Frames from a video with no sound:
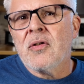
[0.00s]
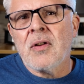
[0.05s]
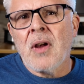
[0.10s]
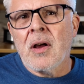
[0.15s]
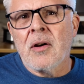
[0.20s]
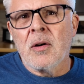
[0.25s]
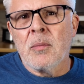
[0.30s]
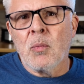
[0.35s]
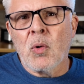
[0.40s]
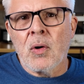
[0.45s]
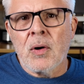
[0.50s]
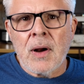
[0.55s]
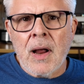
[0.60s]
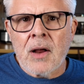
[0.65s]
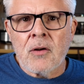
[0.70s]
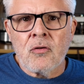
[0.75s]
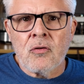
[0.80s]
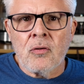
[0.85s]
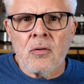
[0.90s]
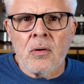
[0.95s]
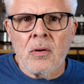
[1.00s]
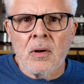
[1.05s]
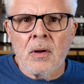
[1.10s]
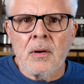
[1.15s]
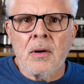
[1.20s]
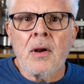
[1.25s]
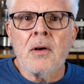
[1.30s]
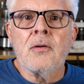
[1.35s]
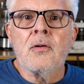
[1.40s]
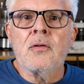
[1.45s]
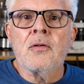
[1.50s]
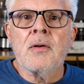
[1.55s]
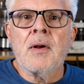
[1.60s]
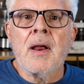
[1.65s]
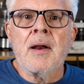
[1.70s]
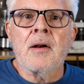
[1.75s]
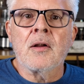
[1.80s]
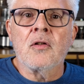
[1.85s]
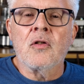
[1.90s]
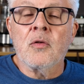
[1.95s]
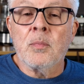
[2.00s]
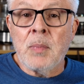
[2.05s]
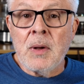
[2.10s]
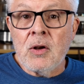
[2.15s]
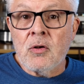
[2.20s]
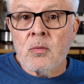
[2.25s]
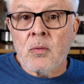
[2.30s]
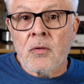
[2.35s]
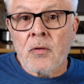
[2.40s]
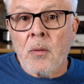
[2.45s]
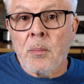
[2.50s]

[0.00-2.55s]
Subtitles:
sounded more natural, and understanding speech was